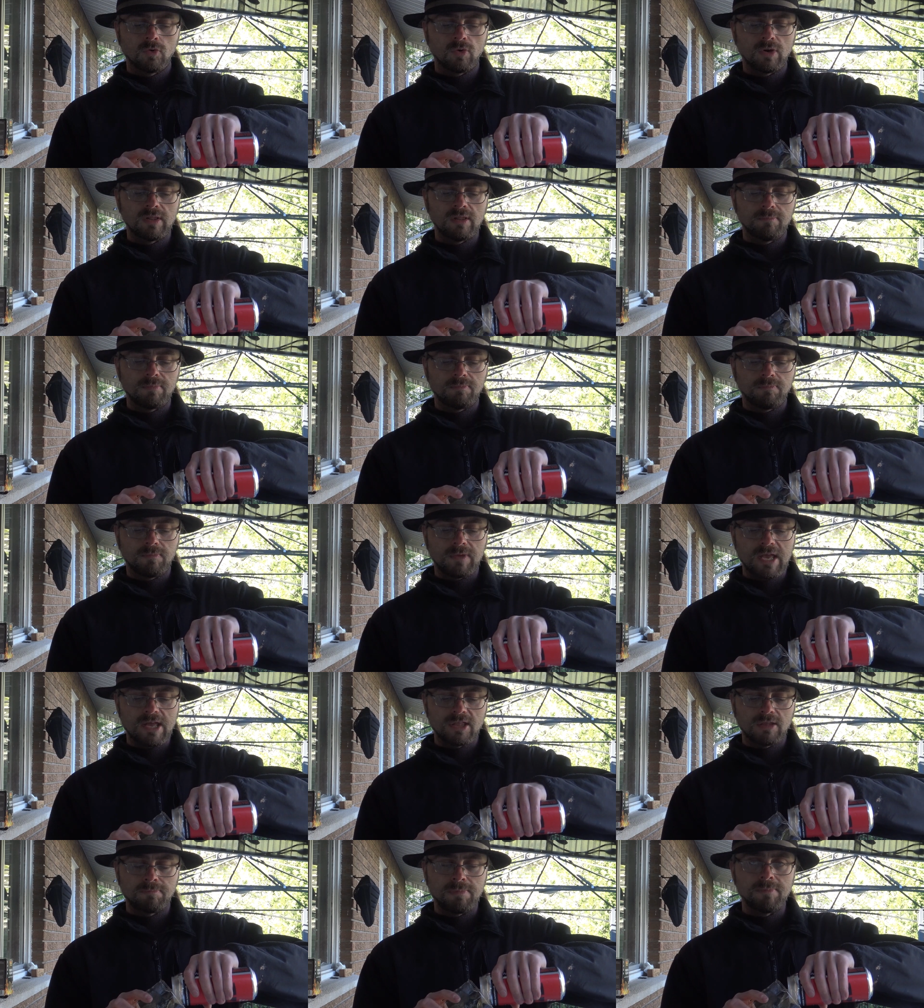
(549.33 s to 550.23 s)
Or I
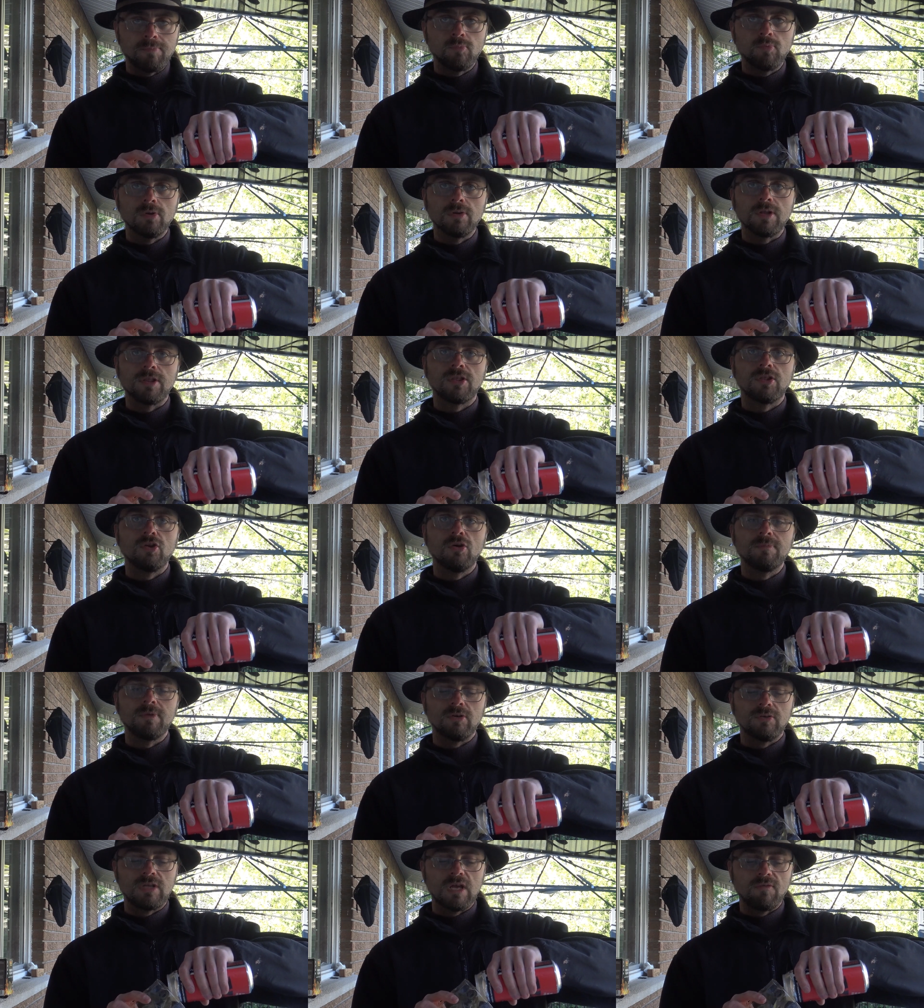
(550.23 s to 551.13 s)
guess people will
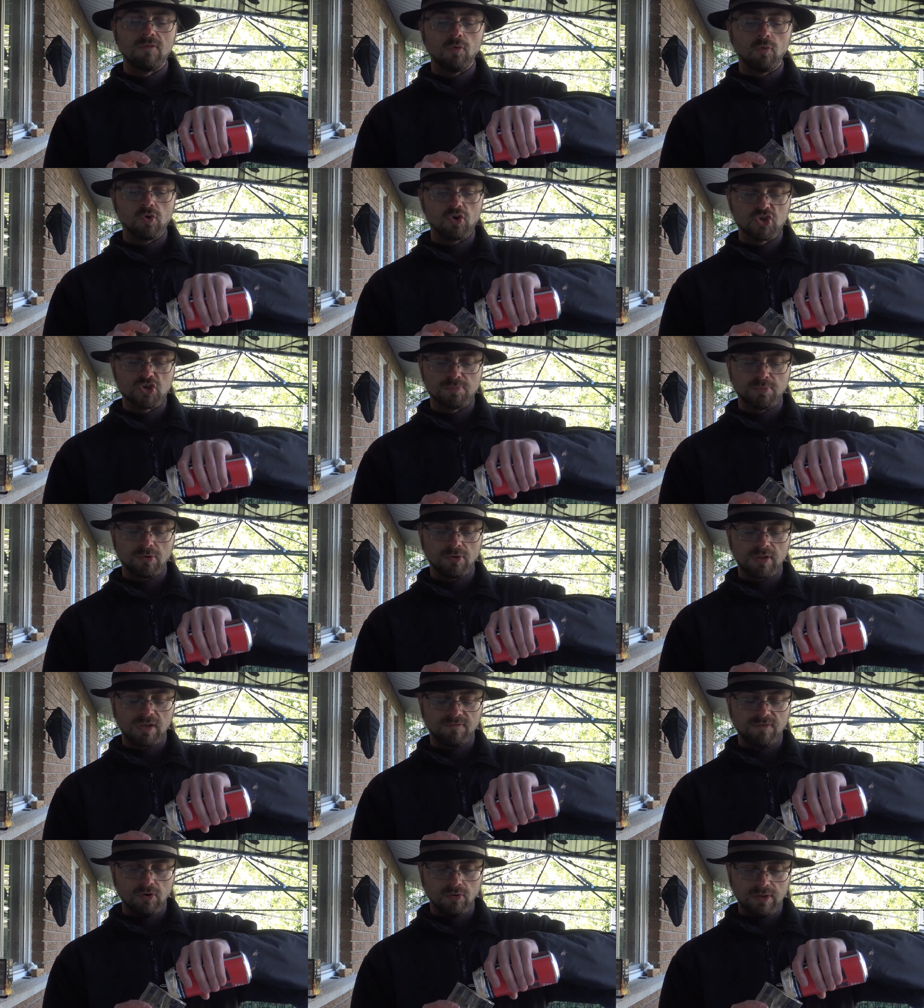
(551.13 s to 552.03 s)
assume they're devil
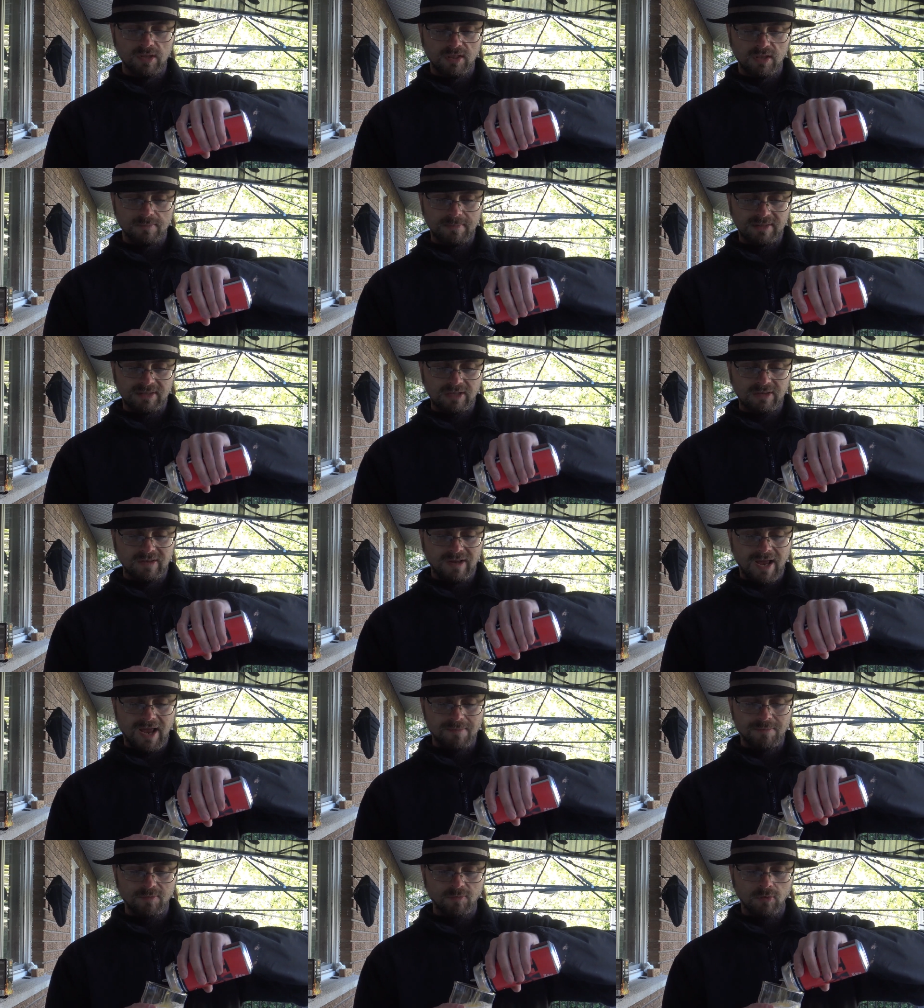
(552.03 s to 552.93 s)
worshippers if you're listening at the
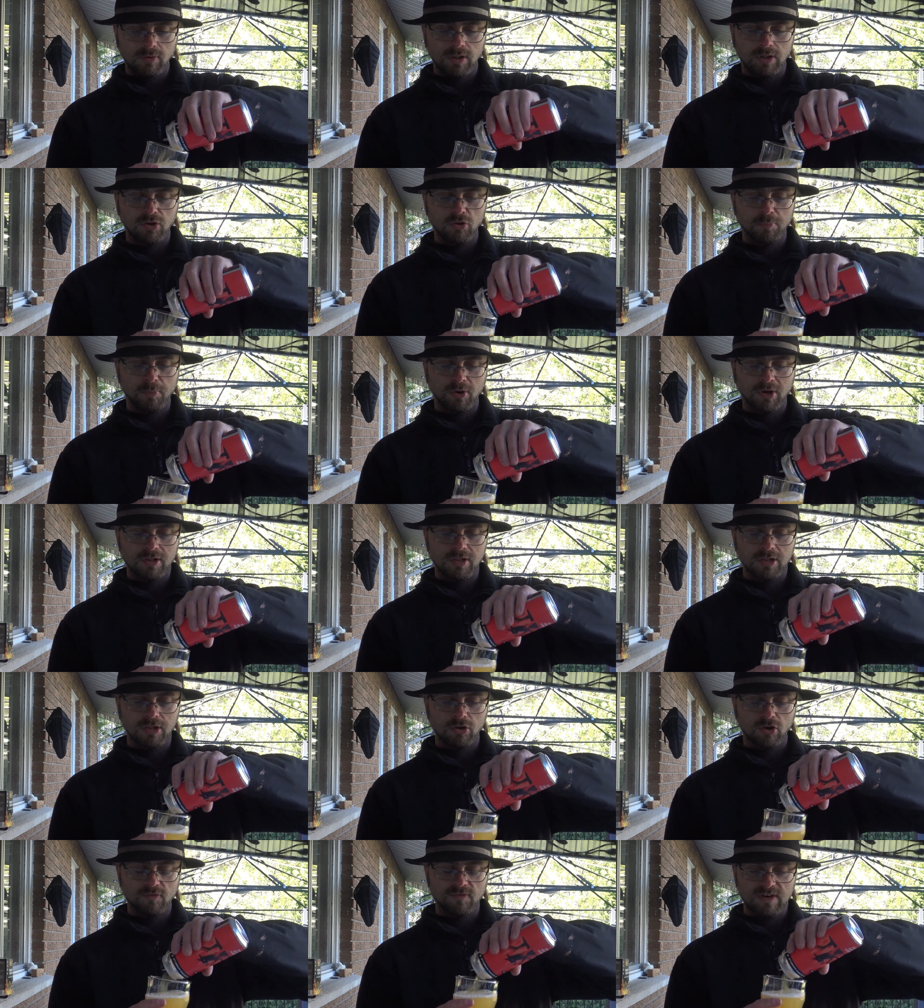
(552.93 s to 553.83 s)
time and we're super
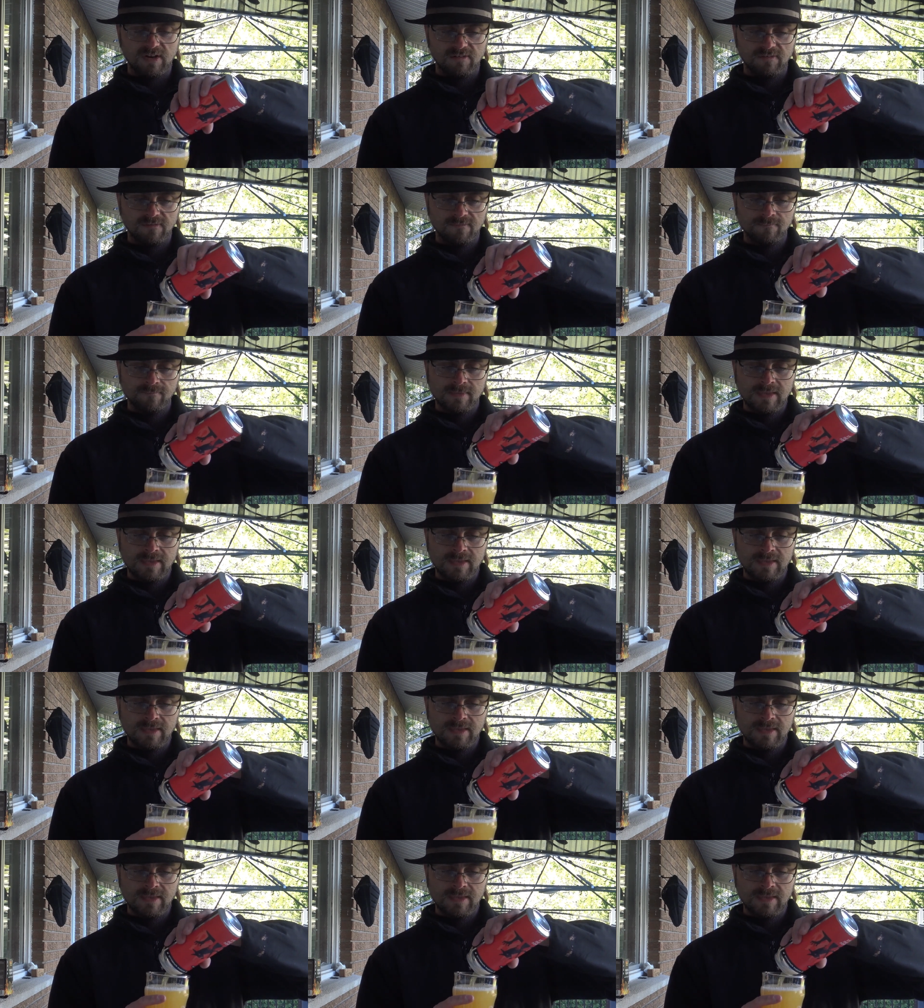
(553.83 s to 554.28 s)
conservative.